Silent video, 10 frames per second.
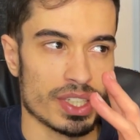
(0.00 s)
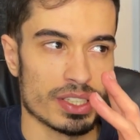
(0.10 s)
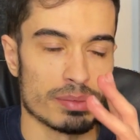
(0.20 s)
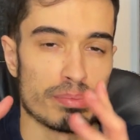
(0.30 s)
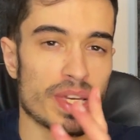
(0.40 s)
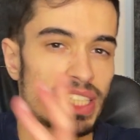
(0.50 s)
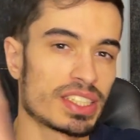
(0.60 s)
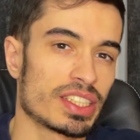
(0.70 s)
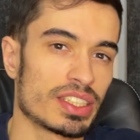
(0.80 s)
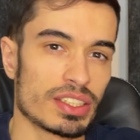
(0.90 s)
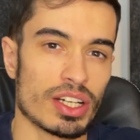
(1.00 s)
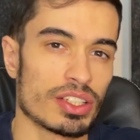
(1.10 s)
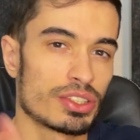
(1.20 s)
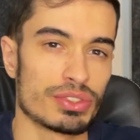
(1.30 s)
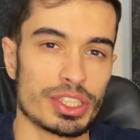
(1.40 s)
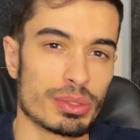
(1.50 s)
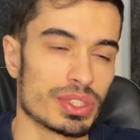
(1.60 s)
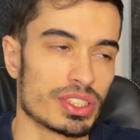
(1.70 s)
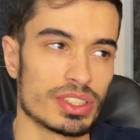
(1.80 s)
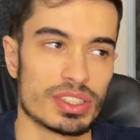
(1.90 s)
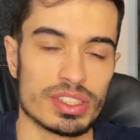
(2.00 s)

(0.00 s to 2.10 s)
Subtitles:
masking other frequencies.